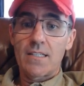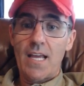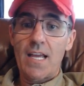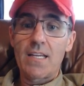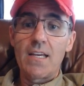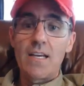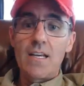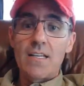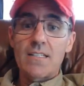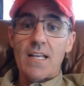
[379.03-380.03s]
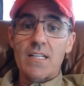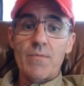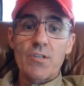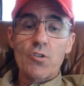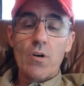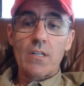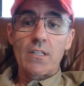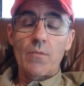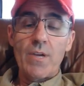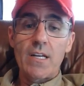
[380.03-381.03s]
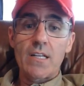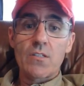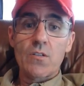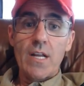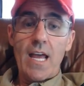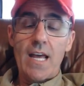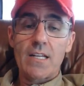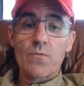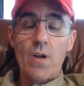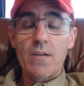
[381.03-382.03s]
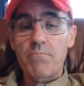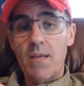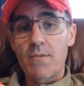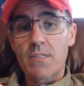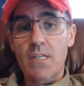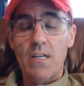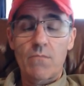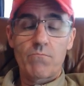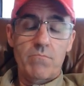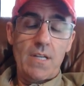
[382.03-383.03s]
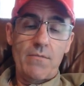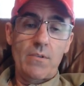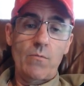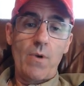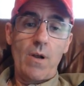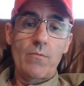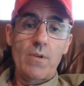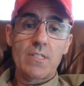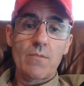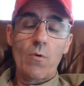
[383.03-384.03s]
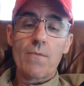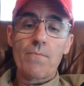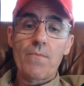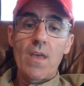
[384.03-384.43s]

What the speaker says: Okay. Solana's been struggling a little bit. It's already had its run. Maybe it's yeah, definitely will probably run some more.